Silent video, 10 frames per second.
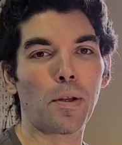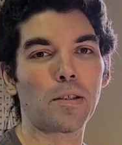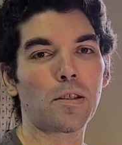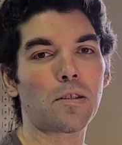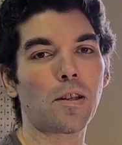
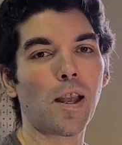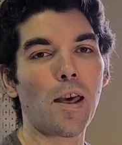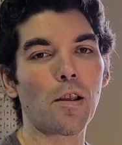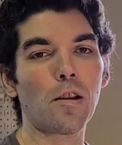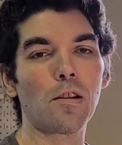pieces
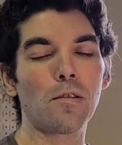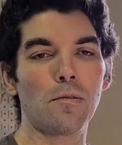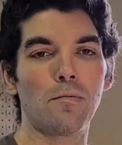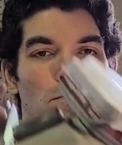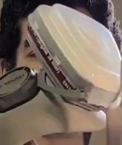together,
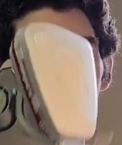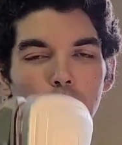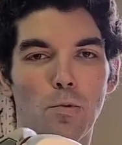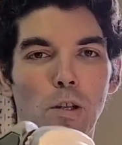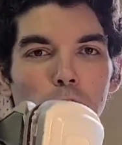
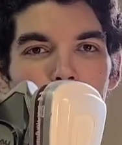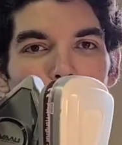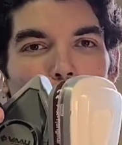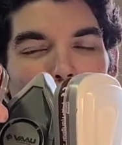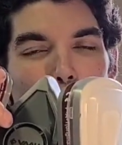as well as a
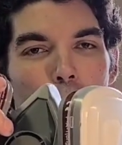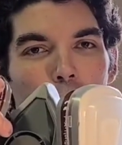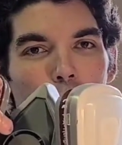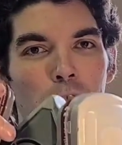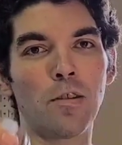
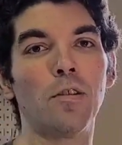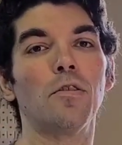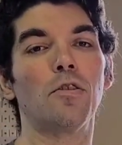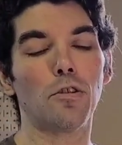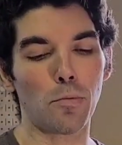respirator
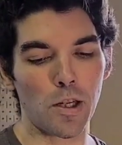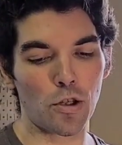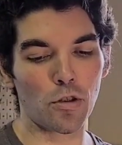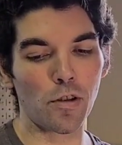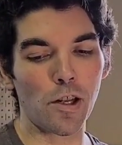to make
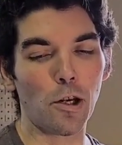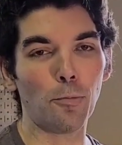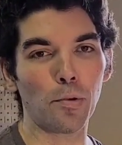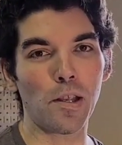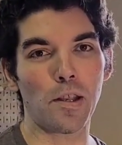sure you
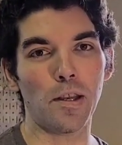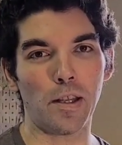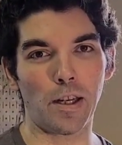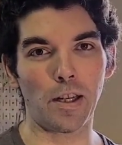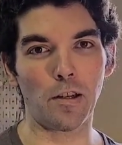don't breathe in
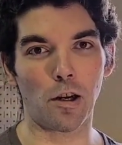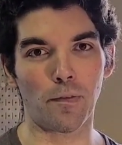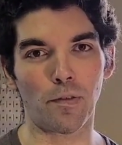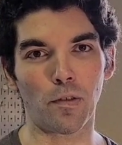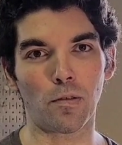any
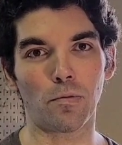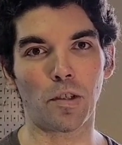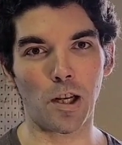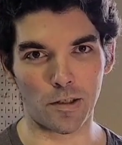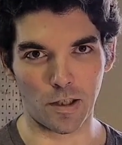harmful
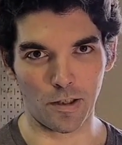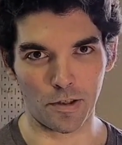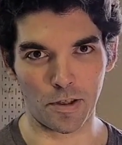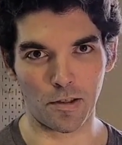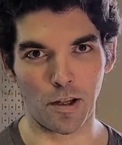
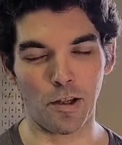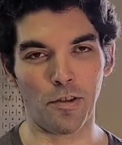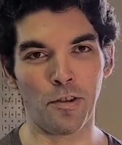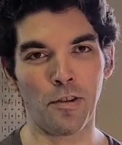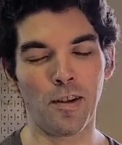toxins.
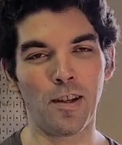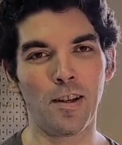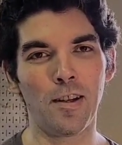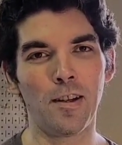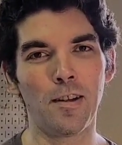Because,
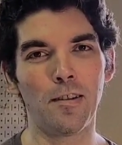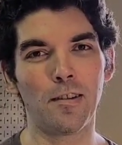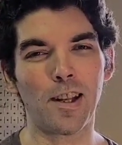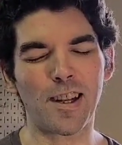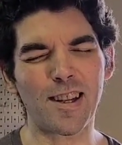
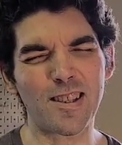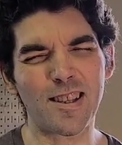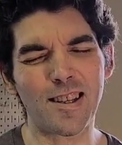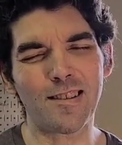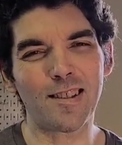like I
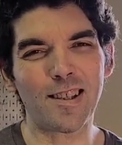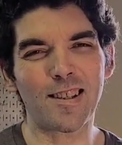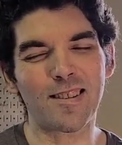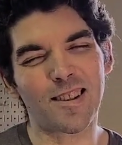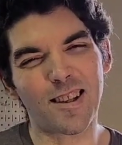said,
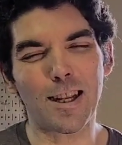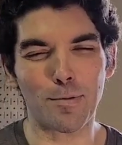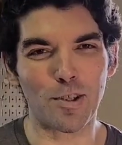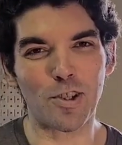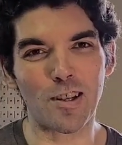like the name
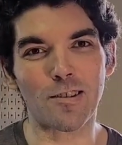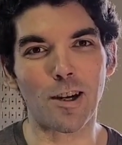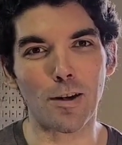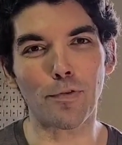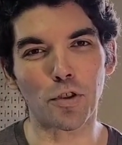suggests,
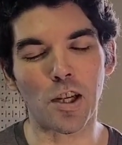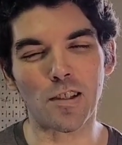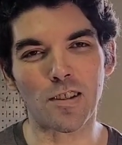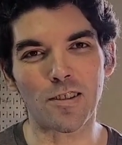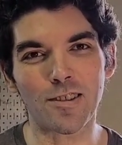harmful
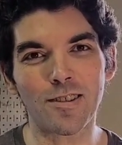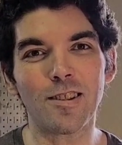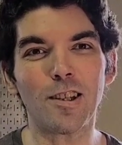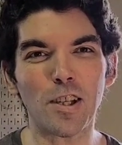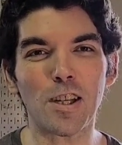toxins
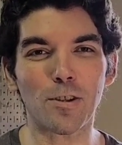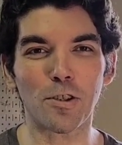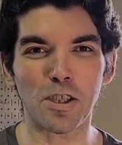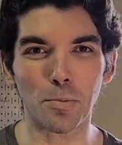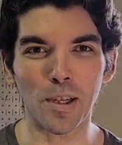are not
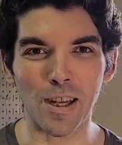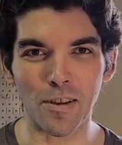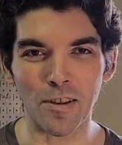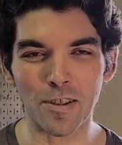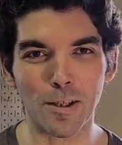good to breathe.
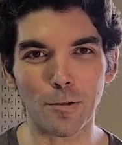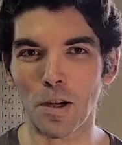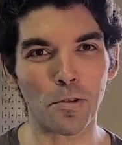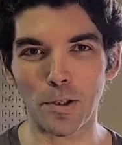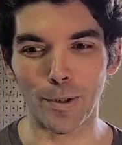So
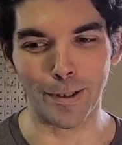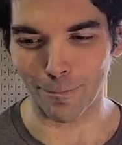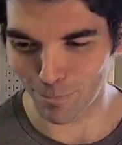don't do it.